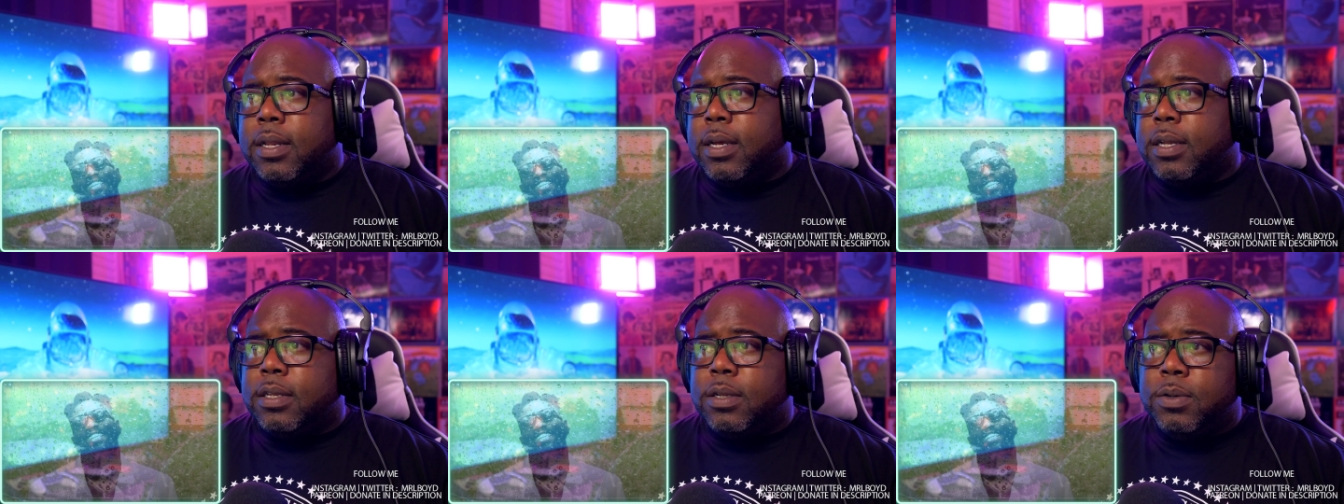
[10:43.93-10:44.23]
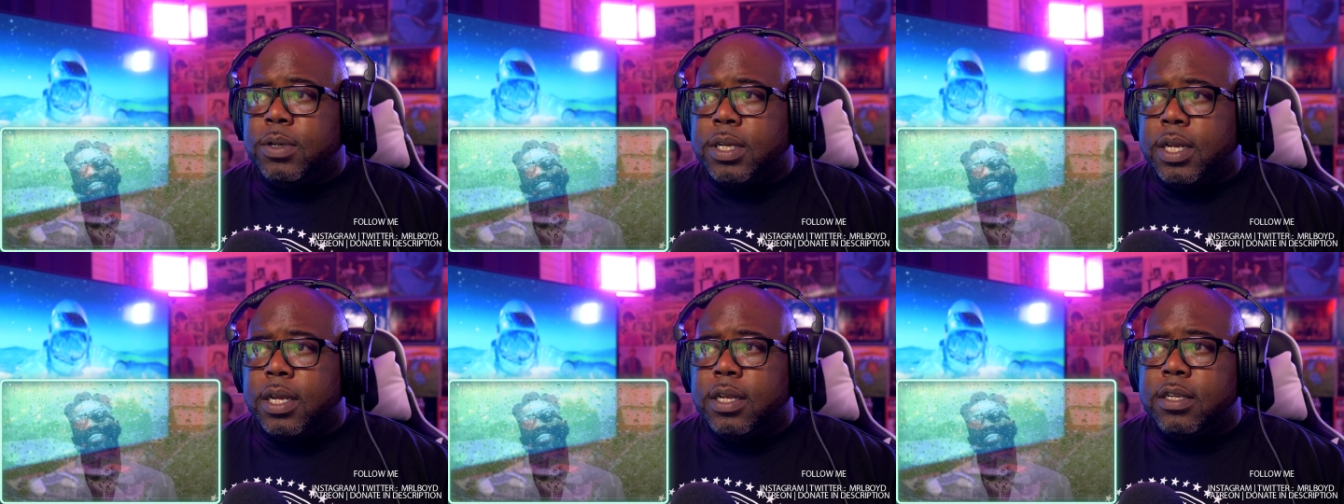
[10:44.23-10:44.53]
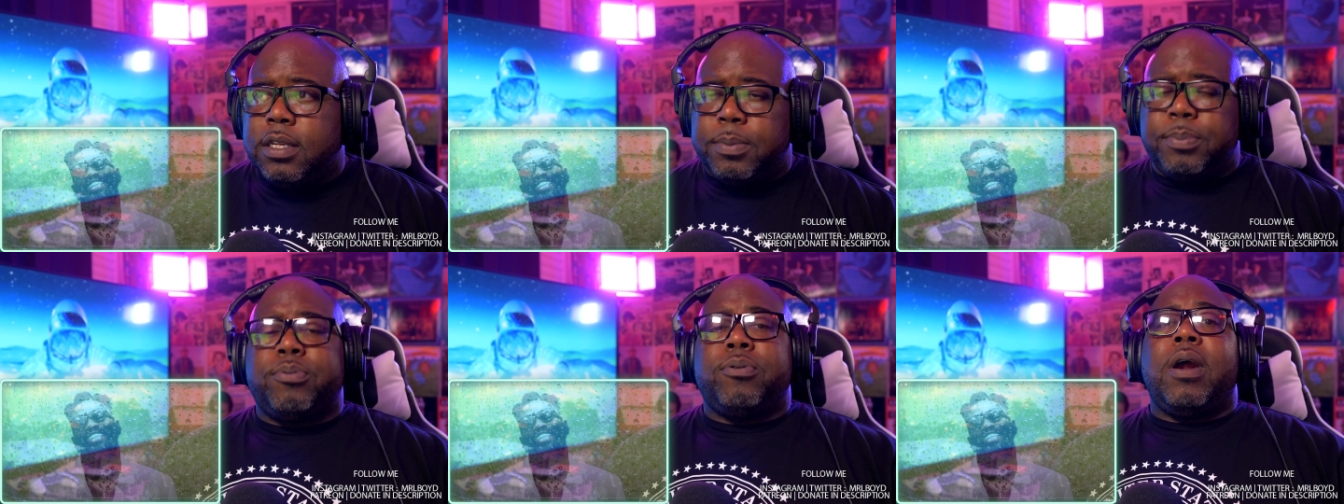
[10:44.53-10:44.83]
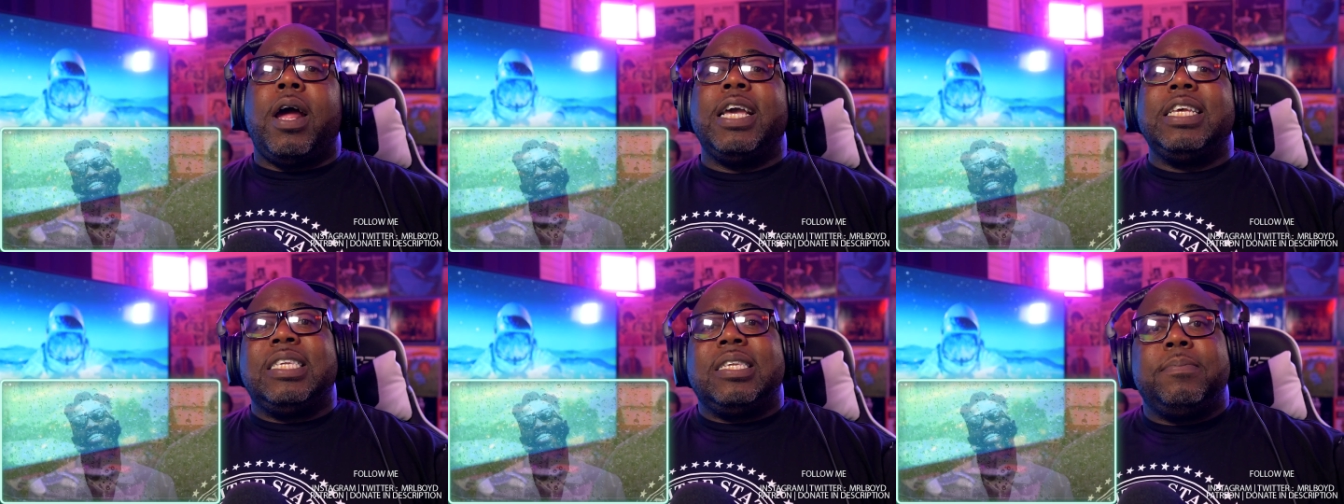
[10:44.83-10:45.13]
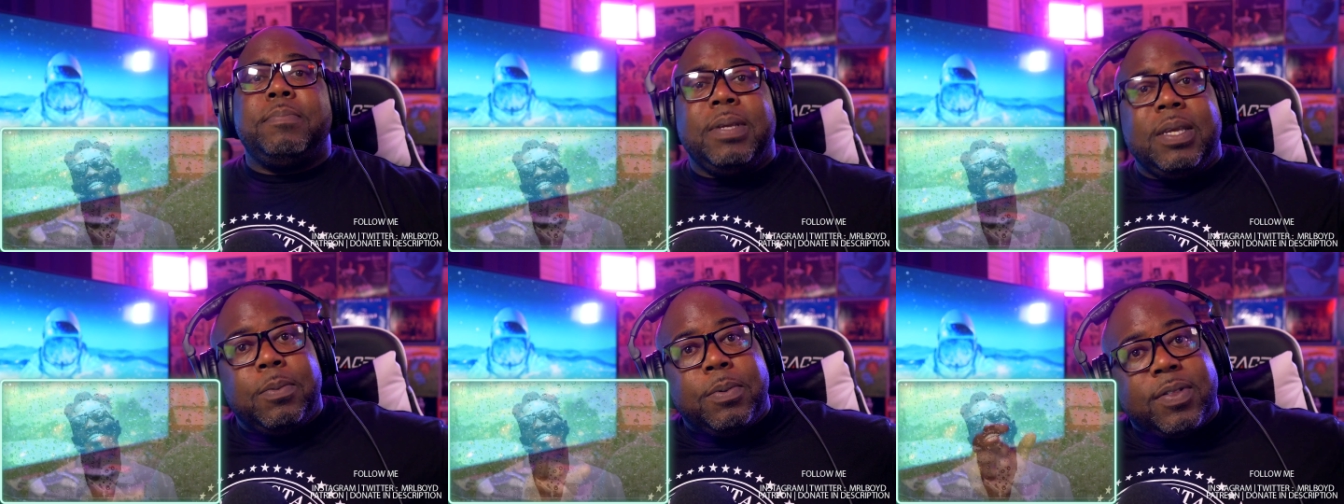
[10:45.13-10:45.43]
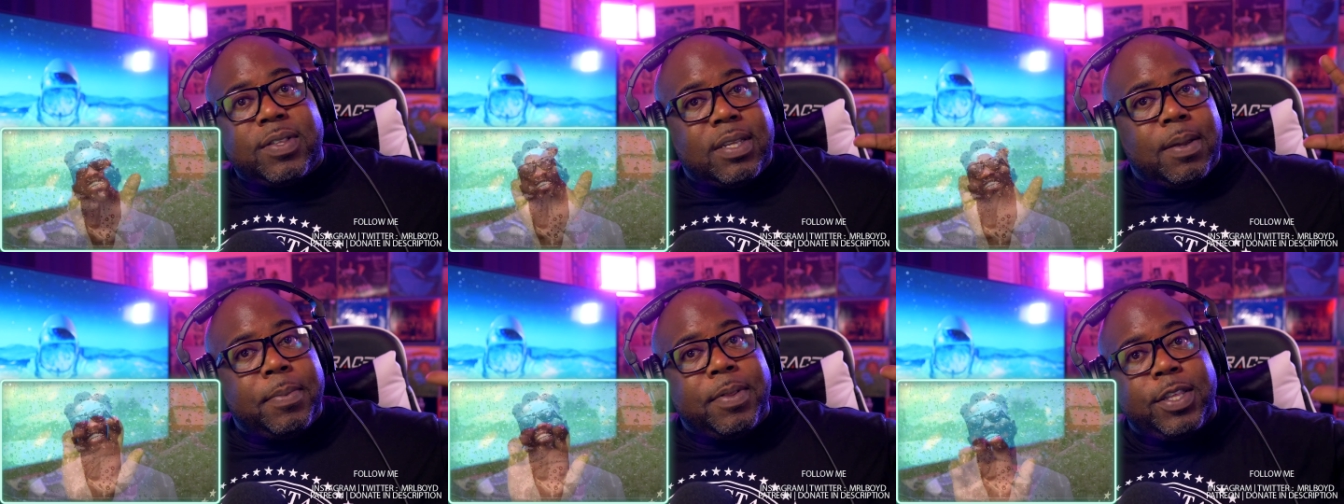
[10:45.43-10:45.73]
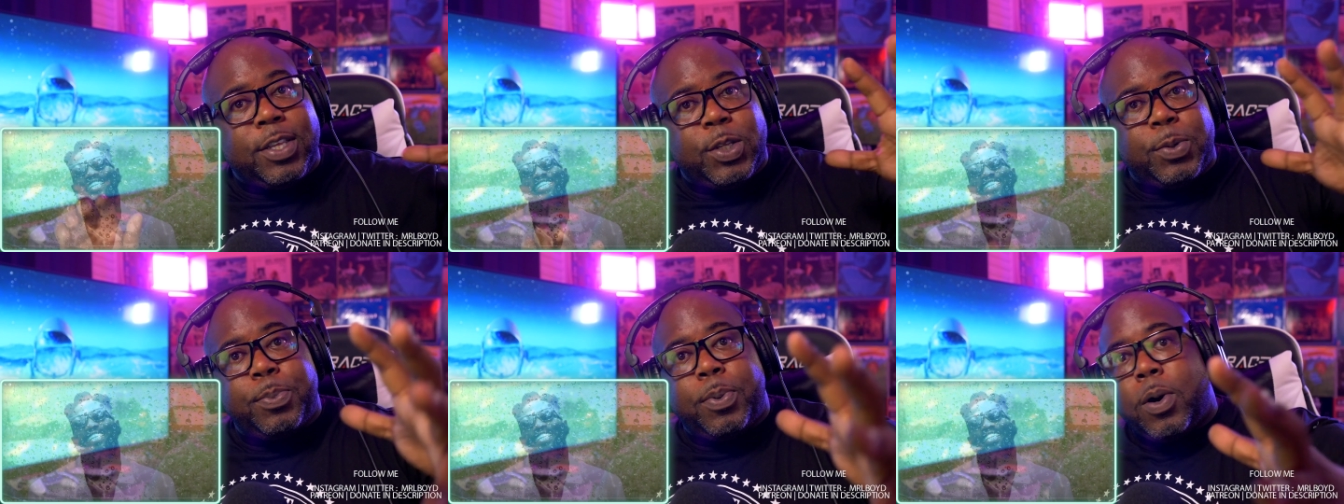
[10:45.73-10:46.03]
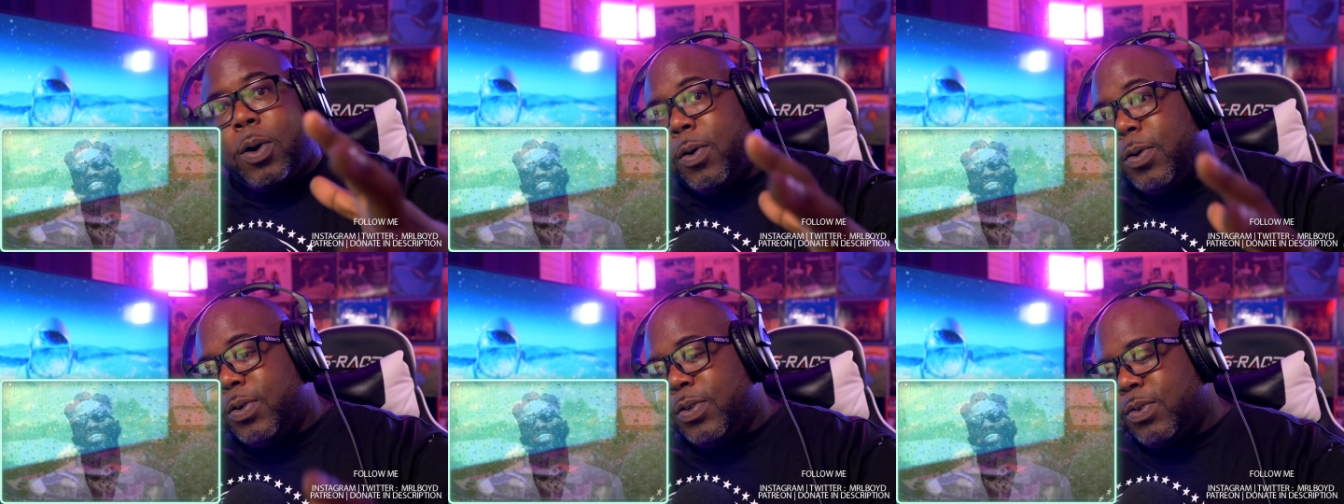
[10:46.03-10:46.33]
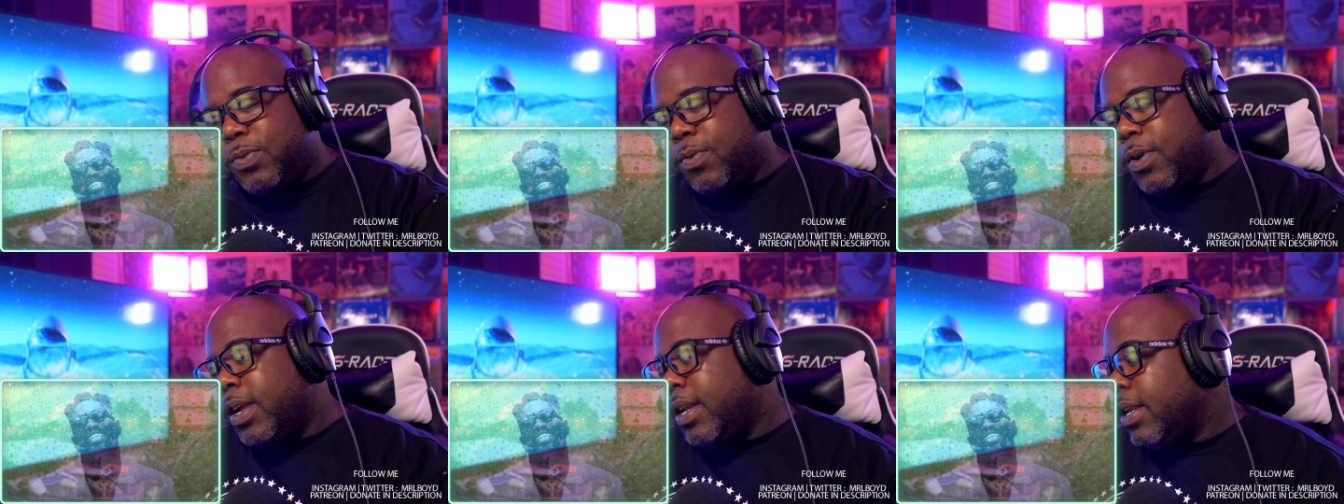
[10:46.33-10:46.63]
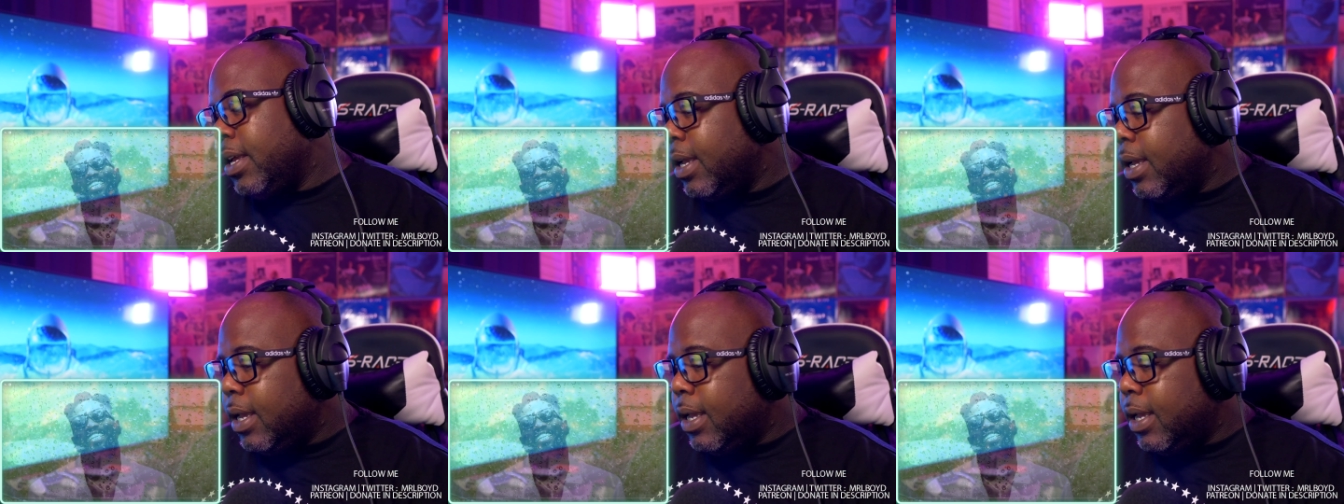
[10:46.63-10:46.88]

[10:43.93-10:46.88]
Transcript: Uh, Two Chain surprised me with some of these bars, right?